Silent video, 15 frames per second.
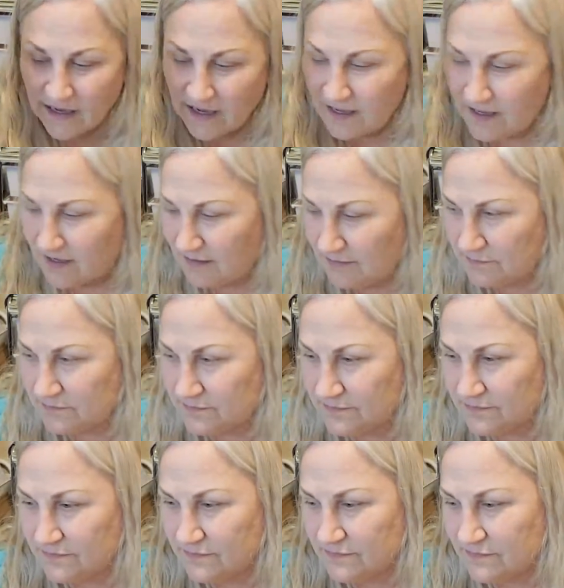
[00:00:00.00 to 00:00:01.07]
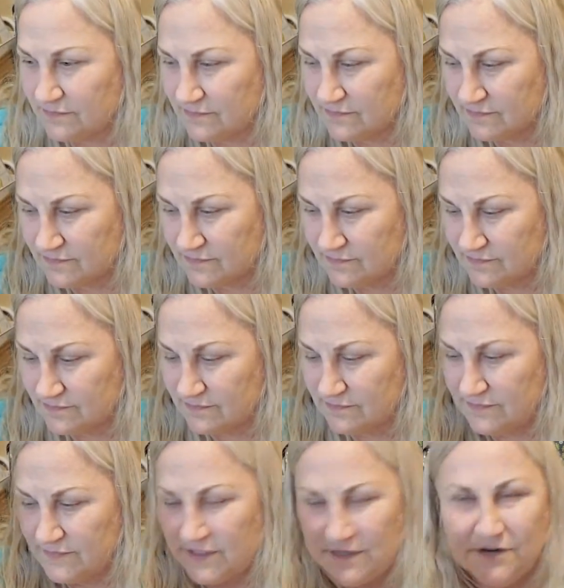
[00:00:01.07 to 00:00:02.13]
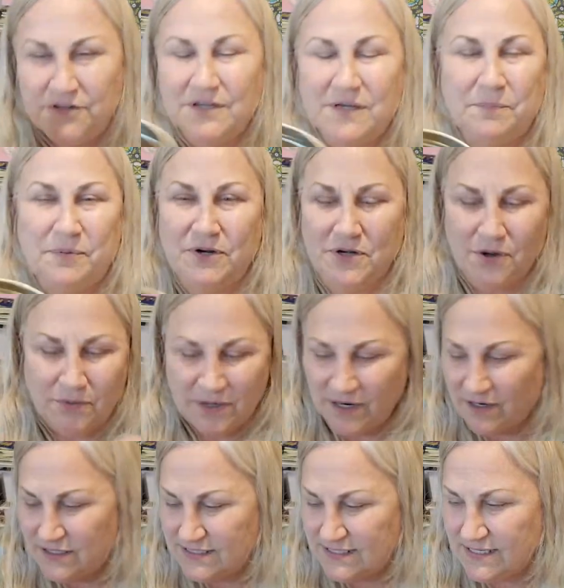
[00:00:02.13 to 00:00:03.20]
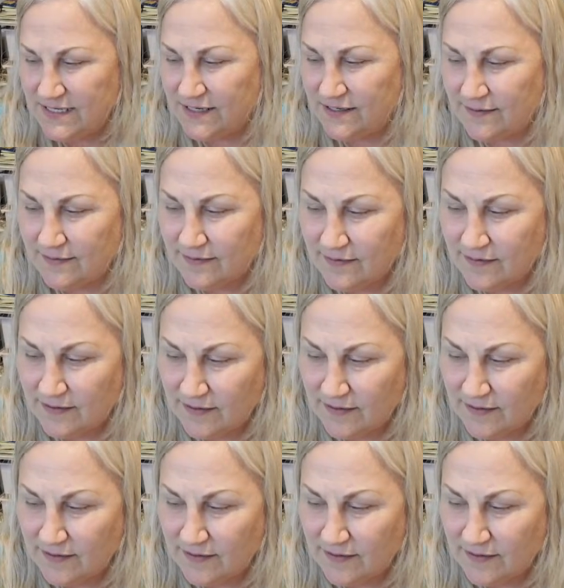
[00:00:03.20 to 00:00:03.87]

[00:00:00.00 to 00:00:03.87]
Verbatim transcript: Um, you know, you could put note cards in here,